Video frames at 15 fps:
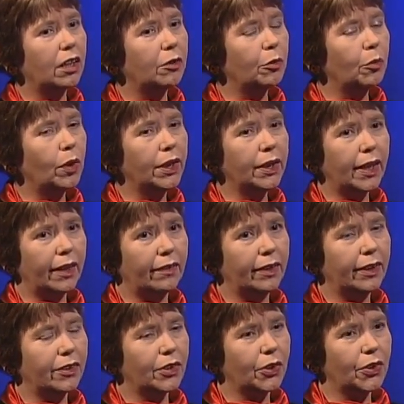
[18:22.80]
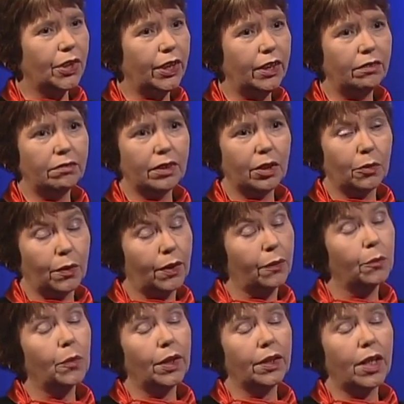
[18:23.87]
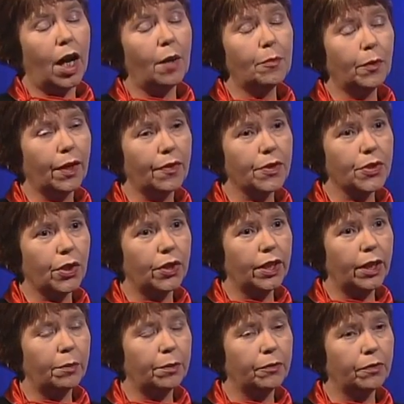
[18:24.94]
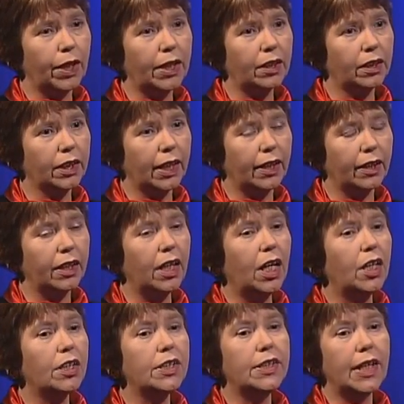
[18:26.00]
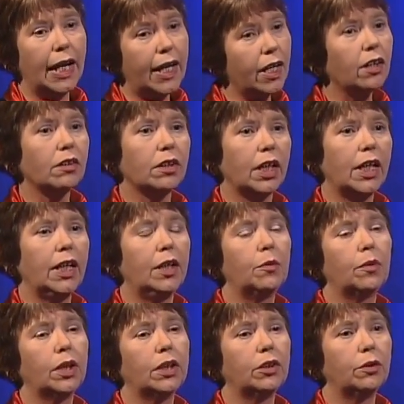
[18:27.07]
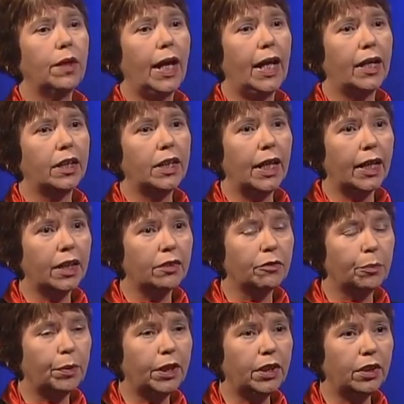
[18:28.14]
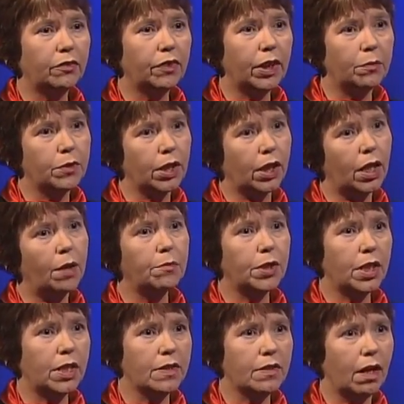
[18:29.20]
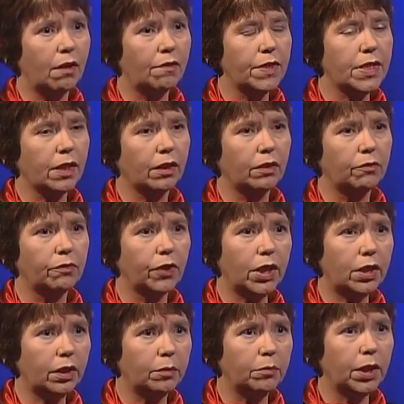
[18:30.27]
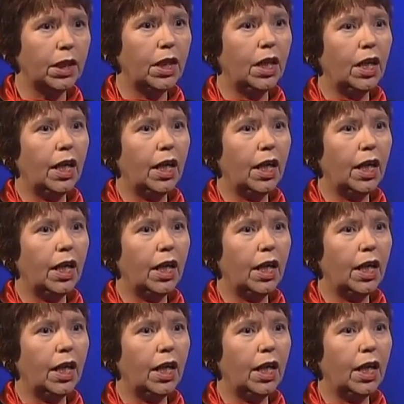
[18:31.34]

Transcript: Uh, one county attorney, or one Commonwealth attorney up in Franklin County, dared anyone who had a negative opinion of him to come to his office and confront him.